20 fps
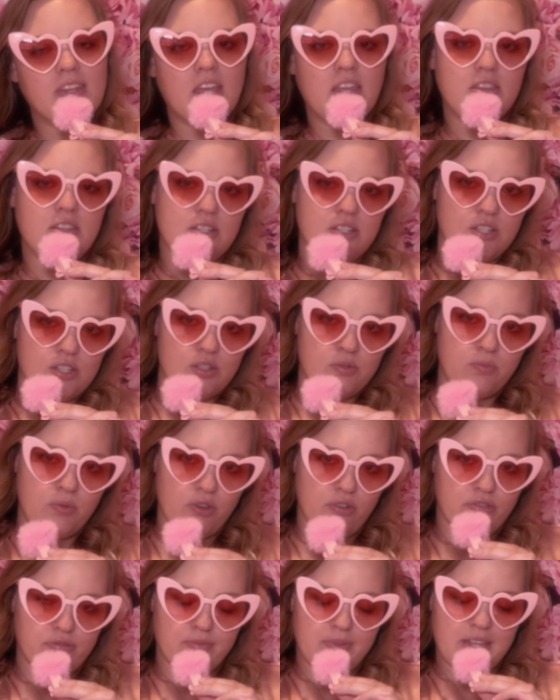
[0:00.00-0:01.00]
This is a
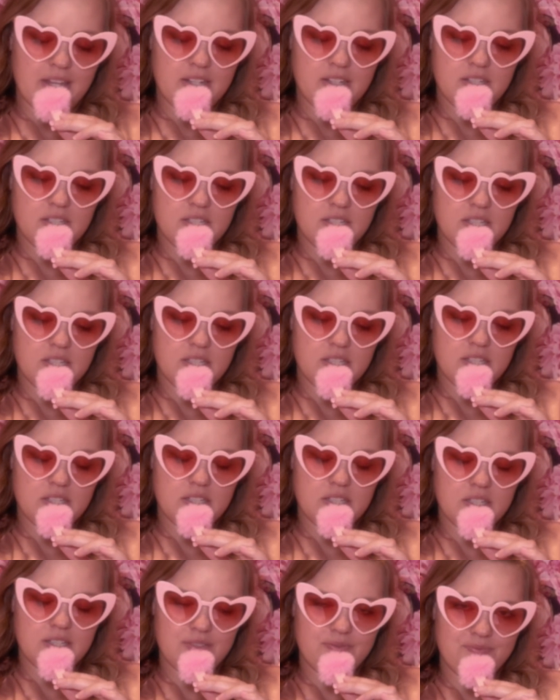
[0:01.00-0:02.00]

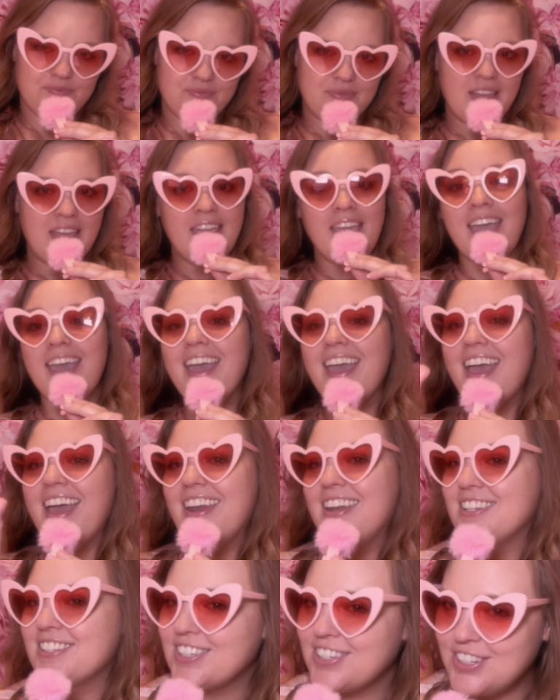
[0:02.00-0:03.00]
movement.
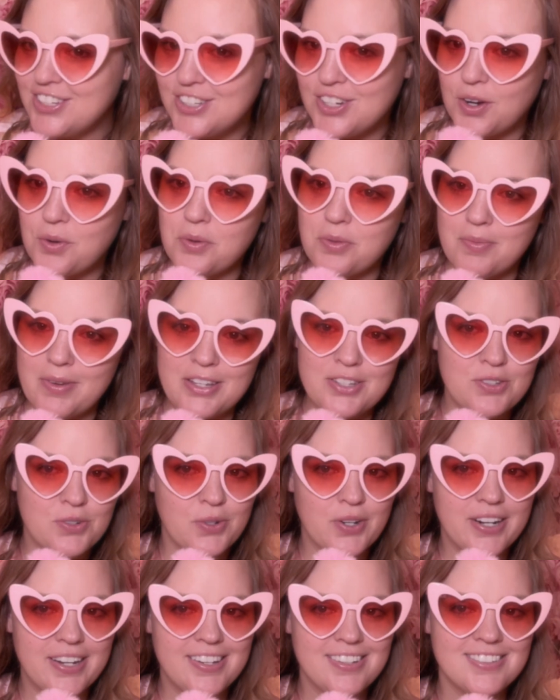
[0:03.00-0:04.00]
And it's going to start with my
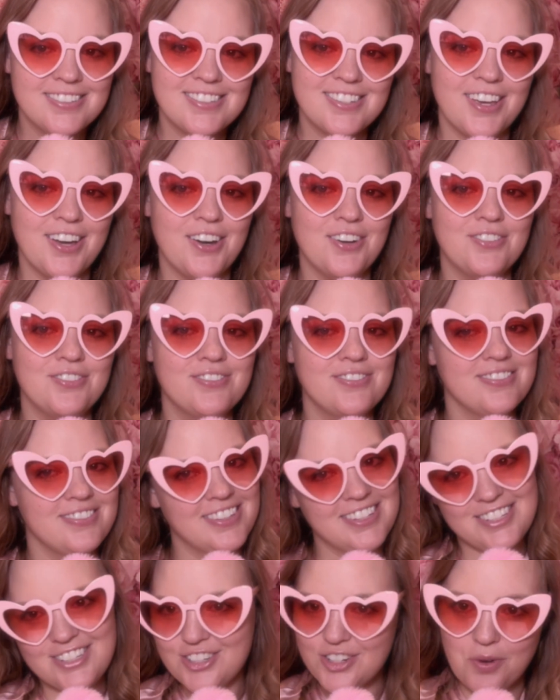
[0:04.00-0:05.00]
story. So
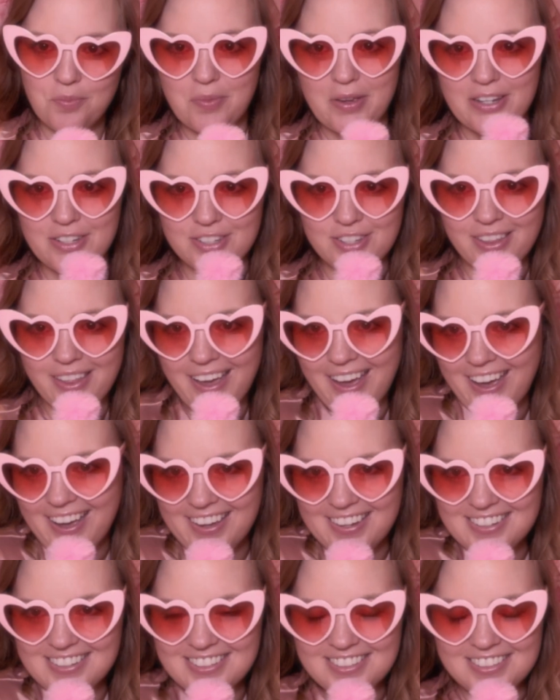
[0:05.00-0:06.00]
let's jump into that.